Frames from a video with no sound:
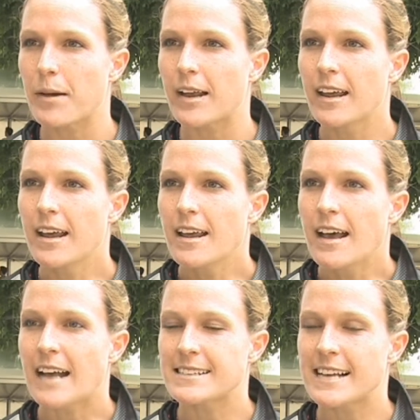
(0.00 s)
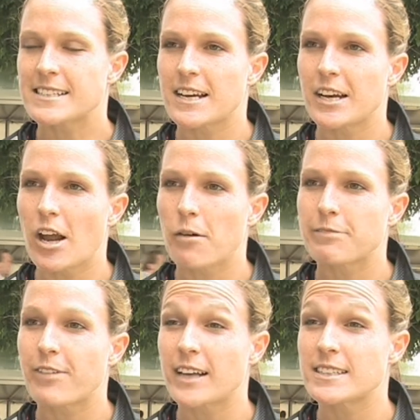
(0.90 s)
But as Leicester,
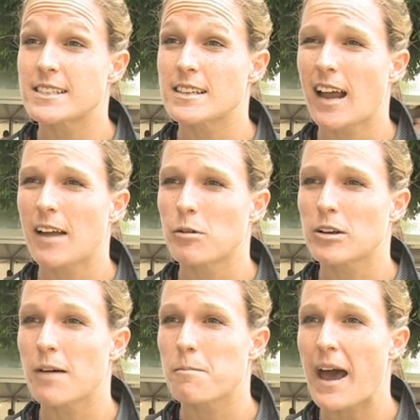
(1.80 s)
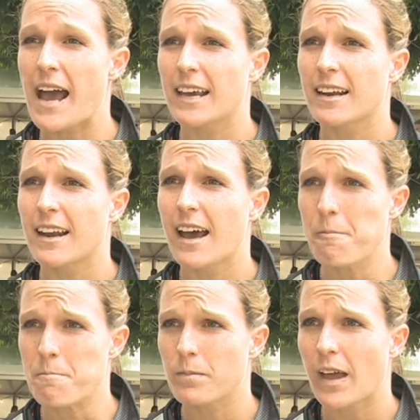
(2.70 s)
we're fighters, and we'll come back,
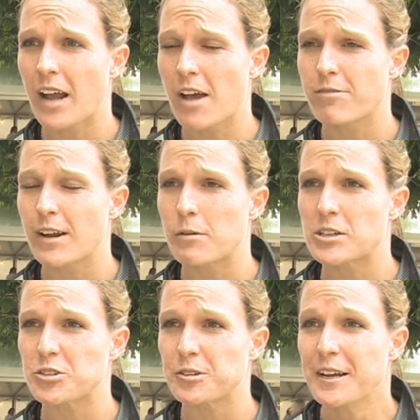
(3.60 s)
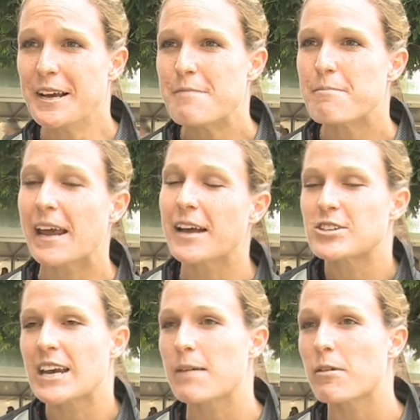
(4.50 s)
and hopefully we shall meet a
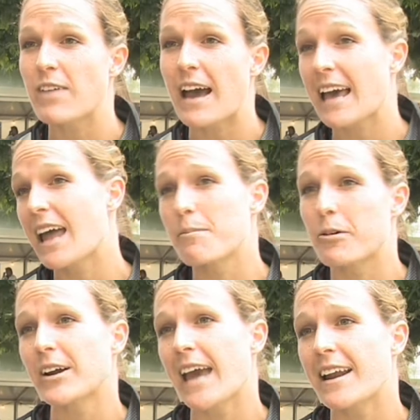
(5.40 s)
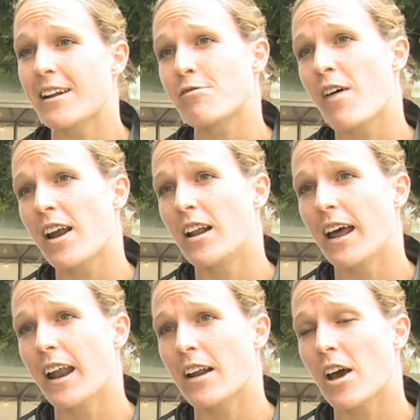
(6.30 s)
team of that calibre again in the final,
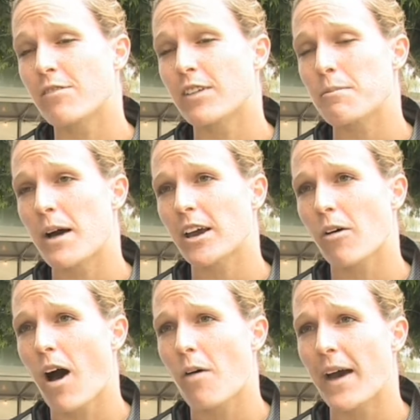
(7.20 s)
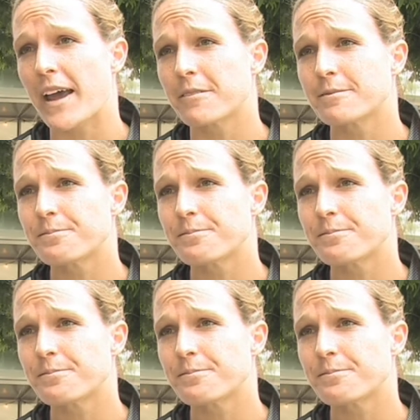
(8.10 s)
and hopefully it might go our way.